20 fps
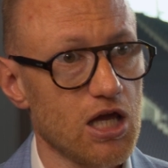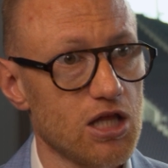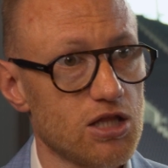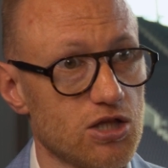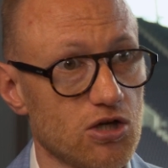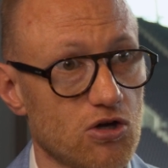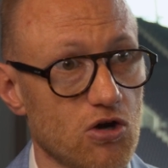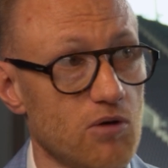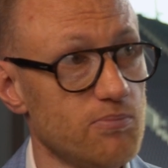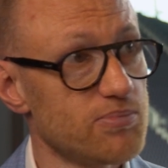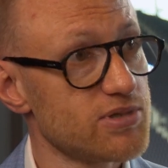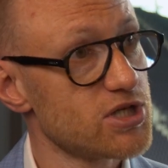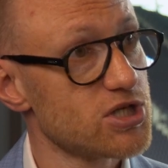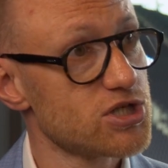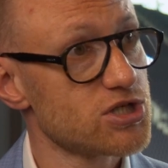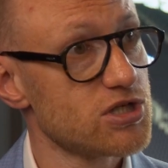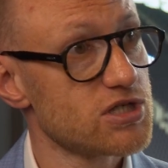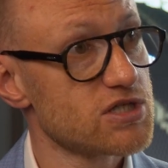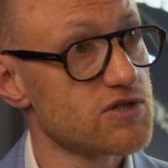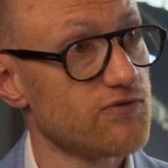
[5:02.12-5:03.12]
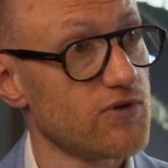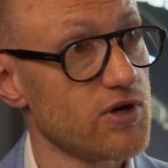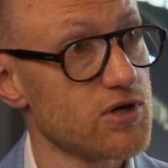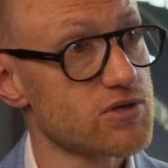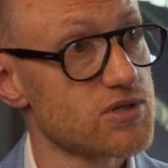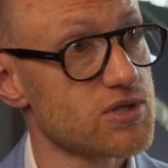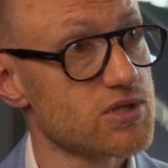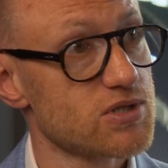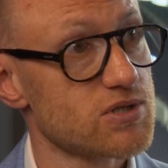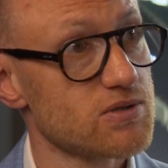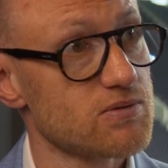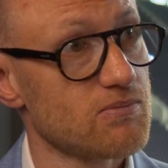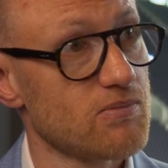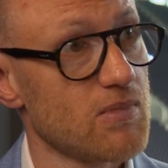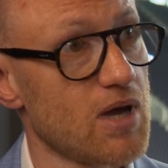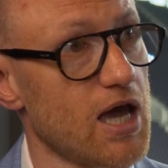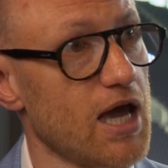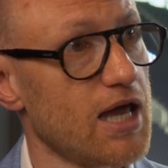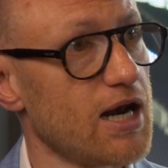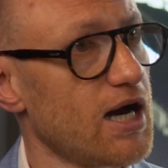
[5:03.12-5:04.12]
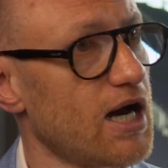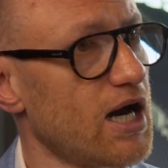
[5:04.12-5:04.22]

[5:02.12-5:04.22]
the competition is fierce. And